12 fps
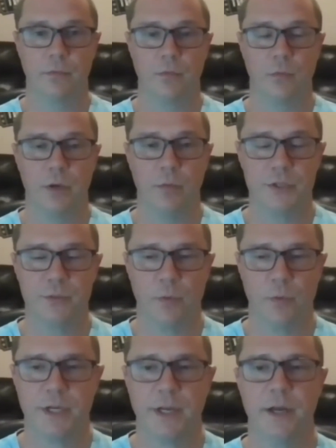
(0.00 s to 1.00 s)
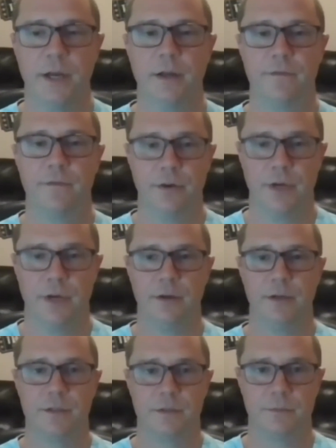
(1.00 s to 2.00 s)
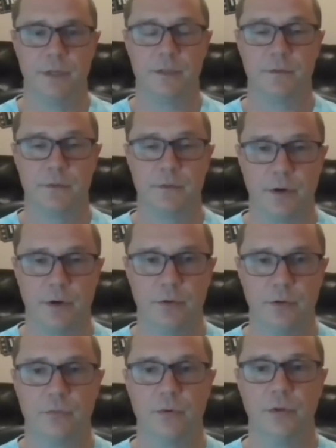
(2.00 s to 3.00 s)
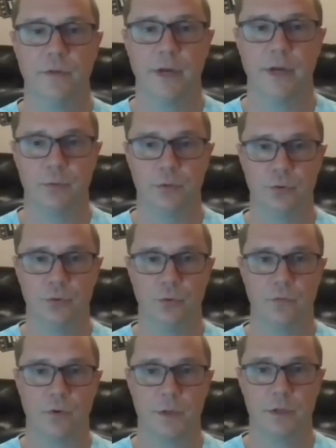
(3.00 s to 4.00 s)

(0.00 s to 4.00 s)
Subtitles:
Once I got it all figured out, it's turned into a really valuable tool for me.